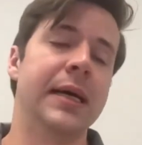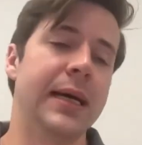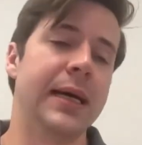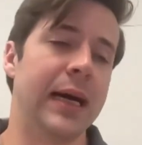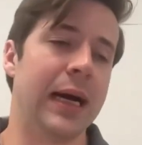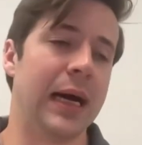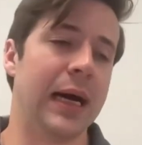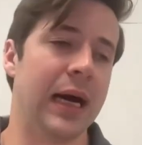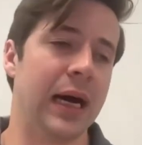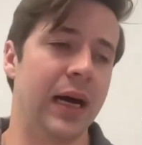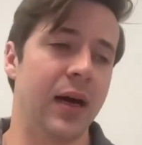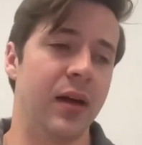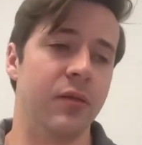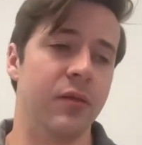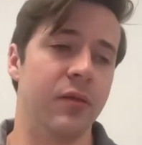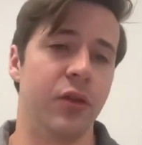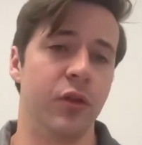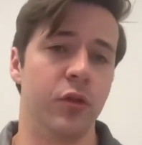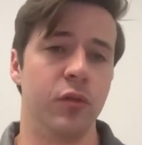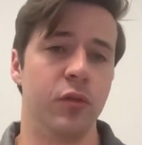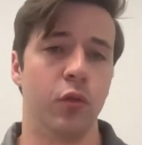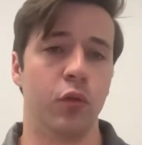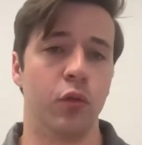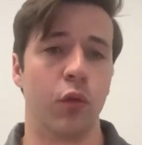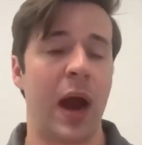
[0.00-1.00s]
uh,
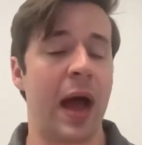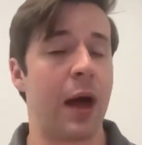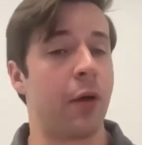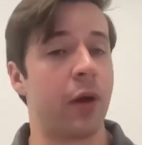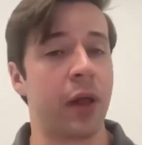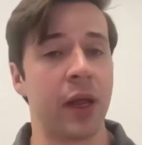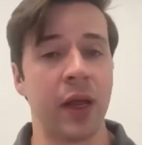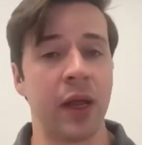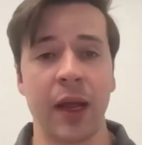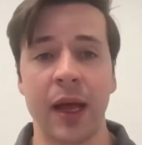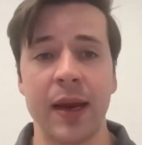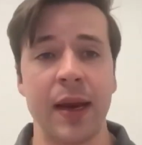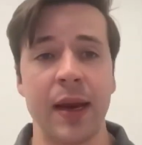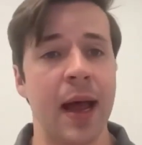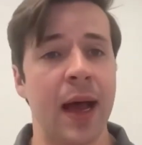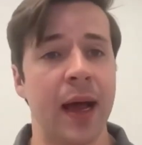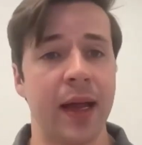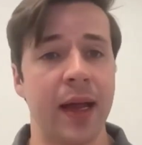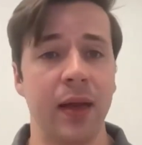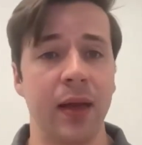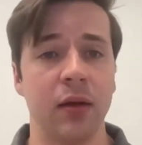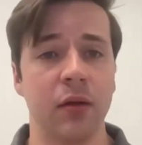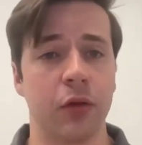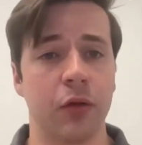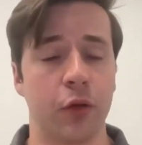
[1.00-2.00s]
routing at
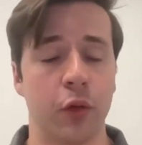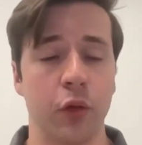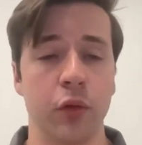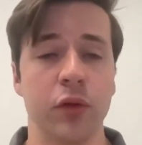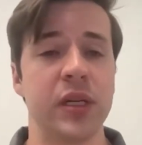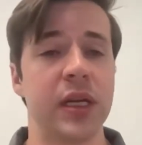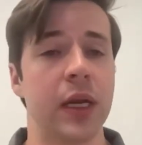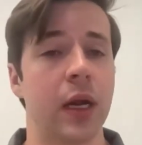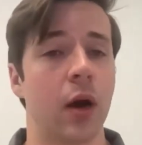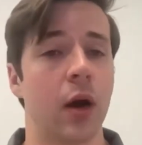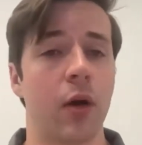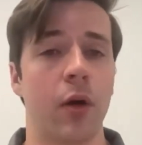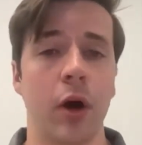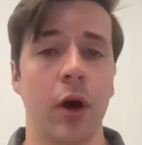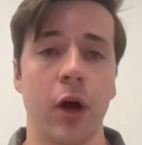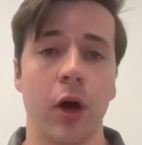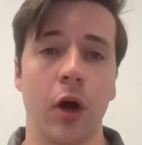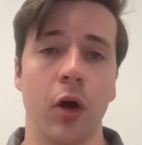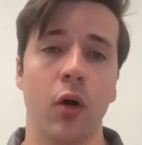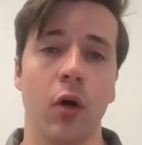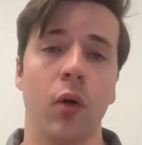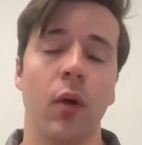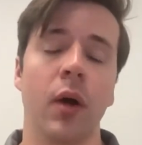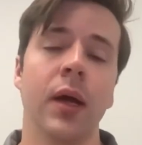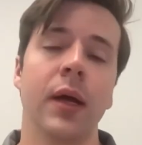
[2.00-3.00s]
night through
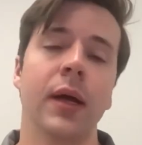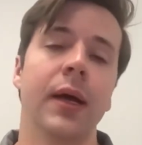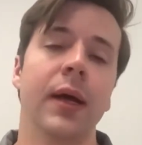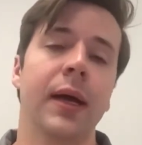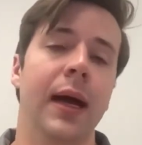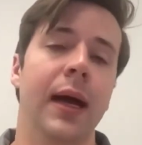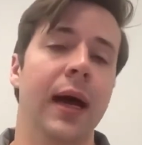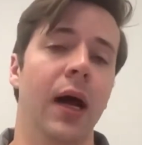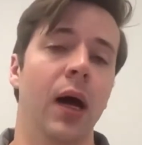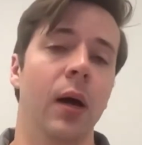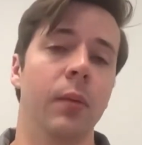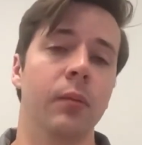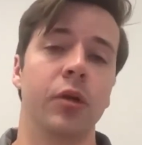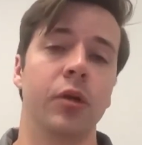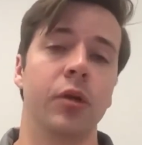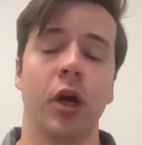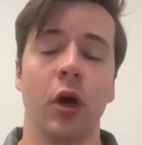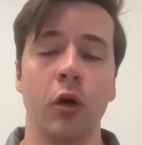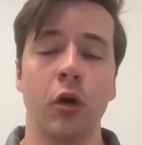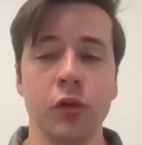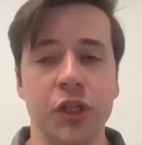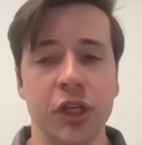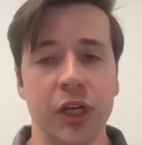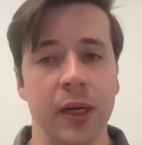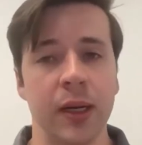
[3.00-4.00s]
DRO, um,
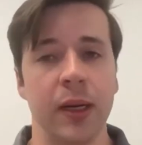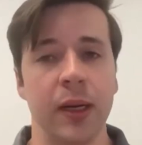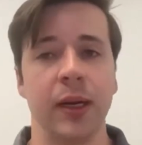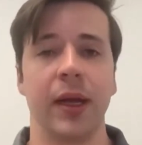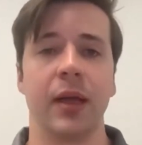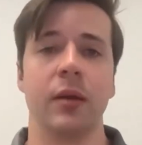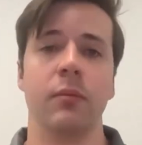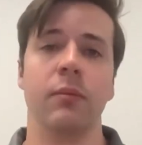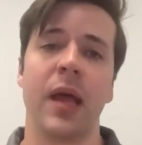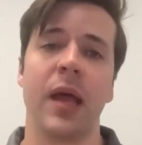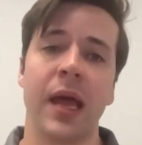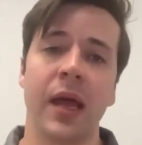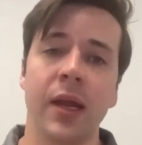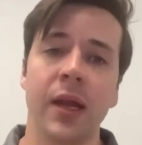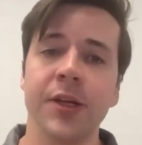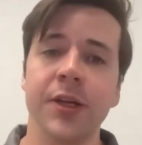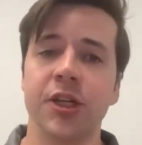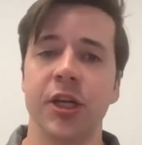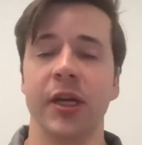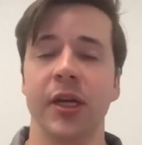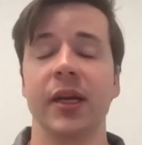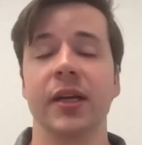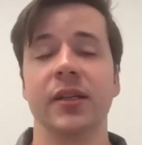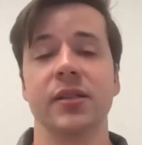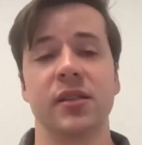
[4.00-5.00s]
coaching and
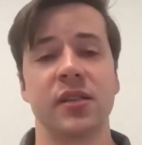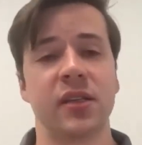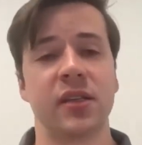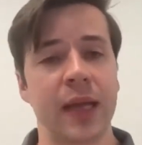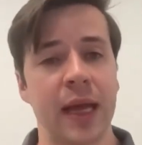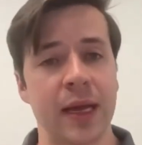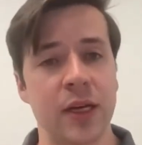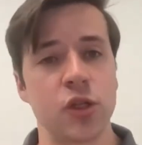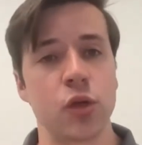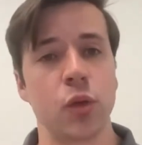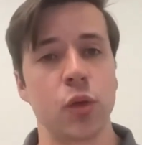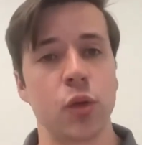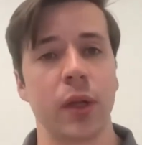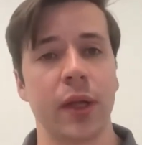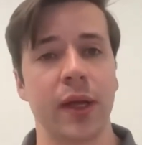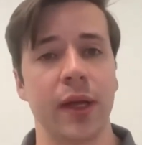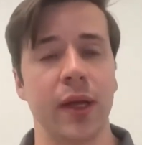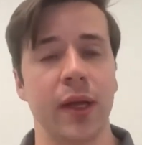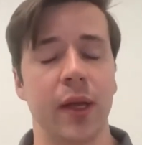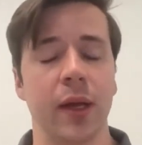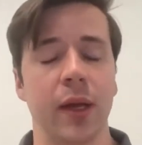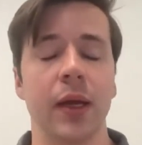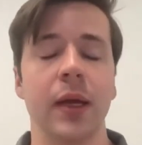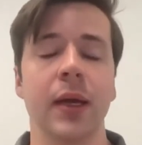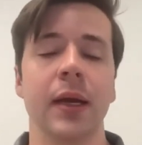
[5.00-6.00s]
managing and
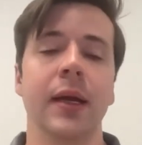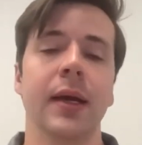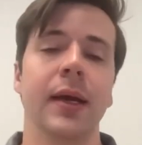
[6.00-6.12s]
scheduling.